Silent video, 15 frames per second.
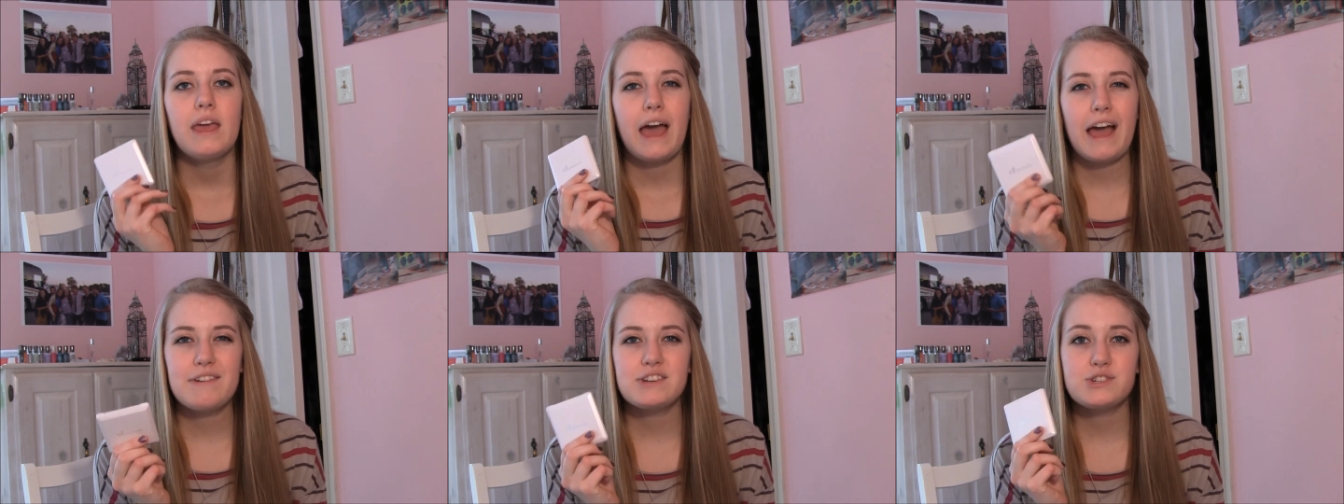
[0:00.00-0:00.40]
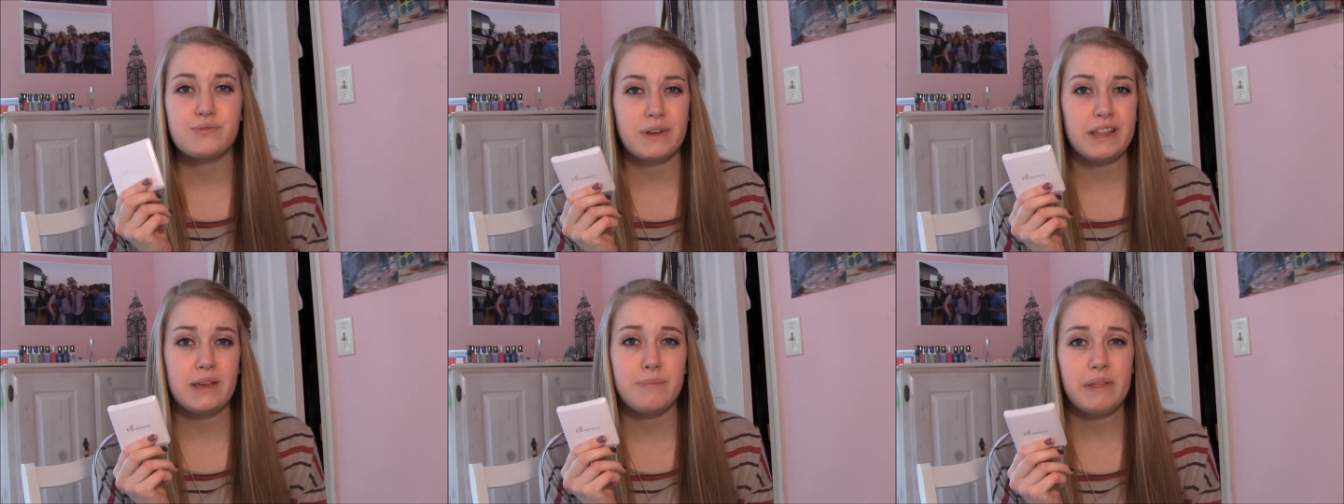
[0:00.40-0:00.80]
I just
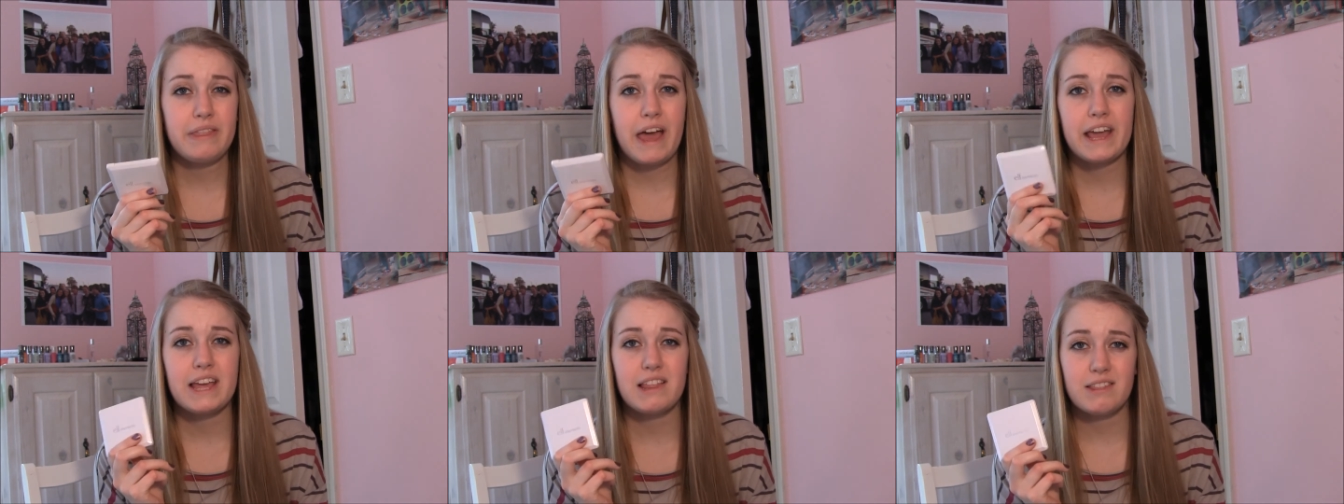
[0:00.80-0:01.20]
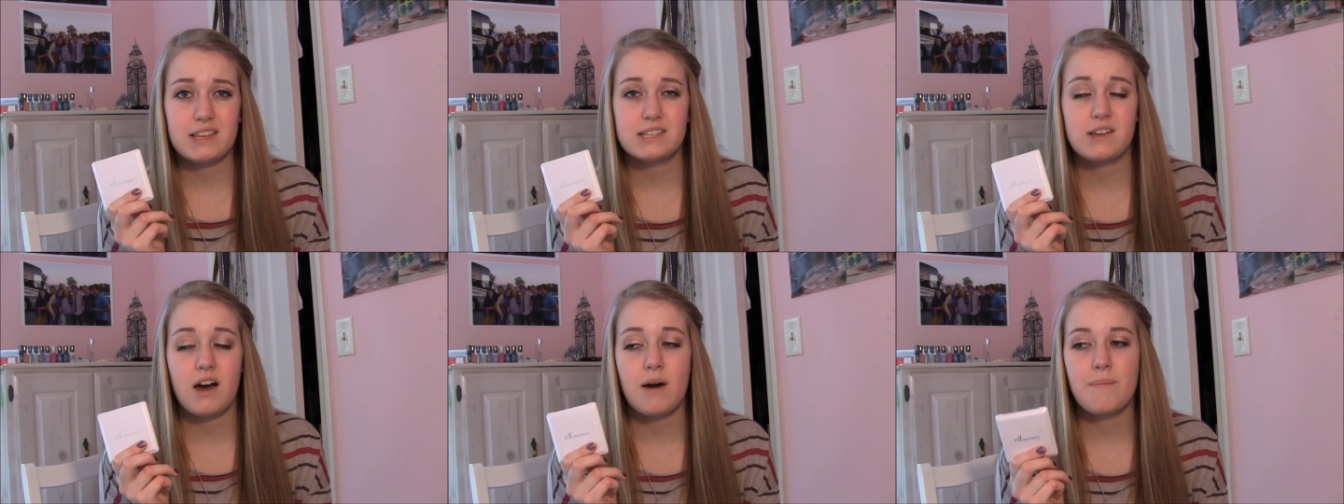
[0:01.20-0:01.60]
really been liking
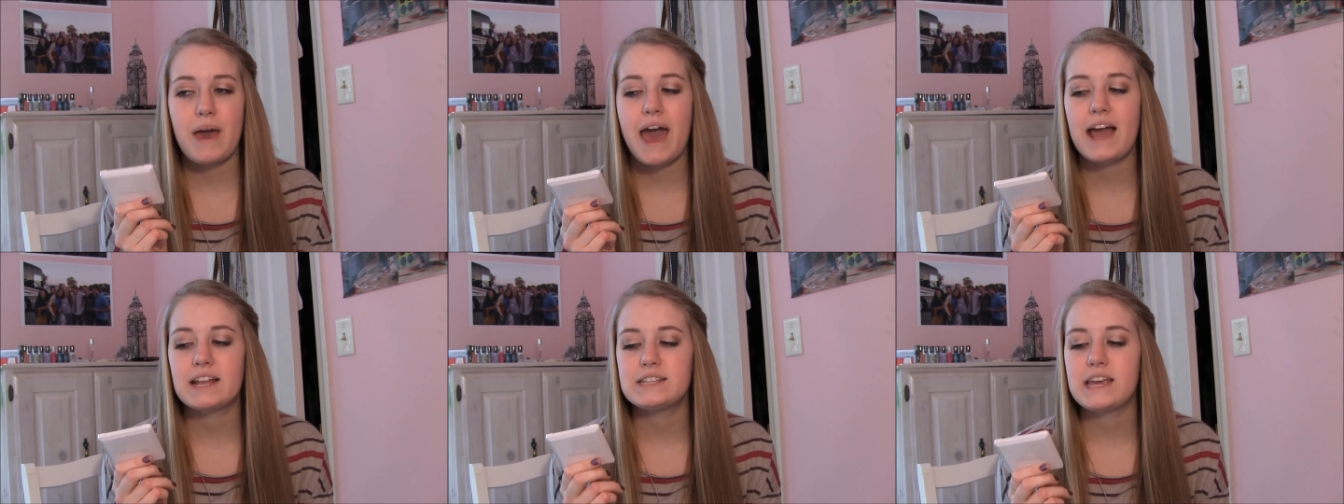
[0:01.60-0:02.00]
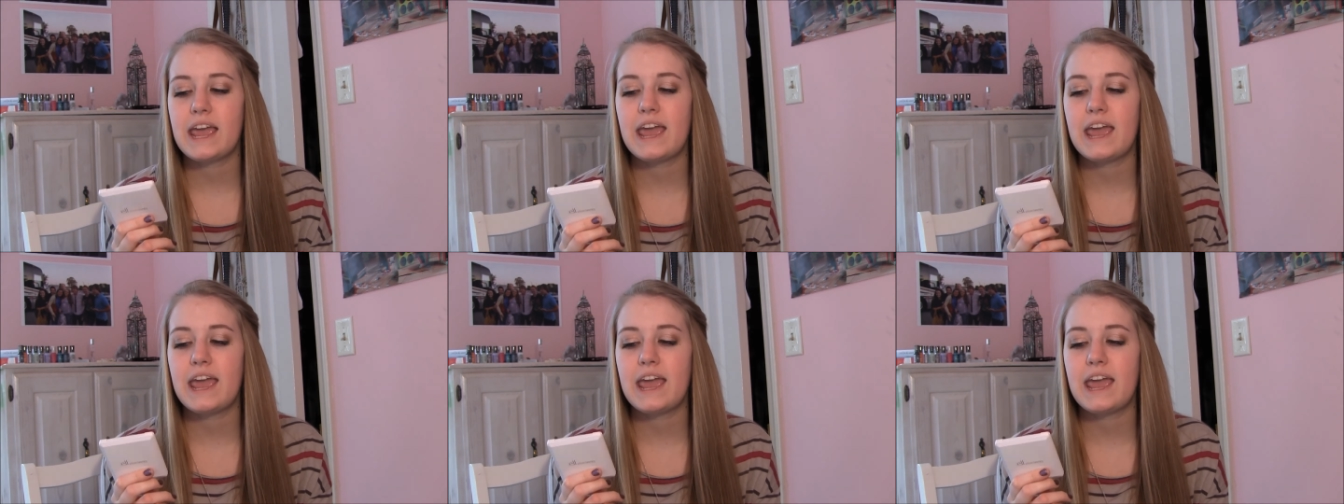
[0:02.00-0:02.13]
this compact.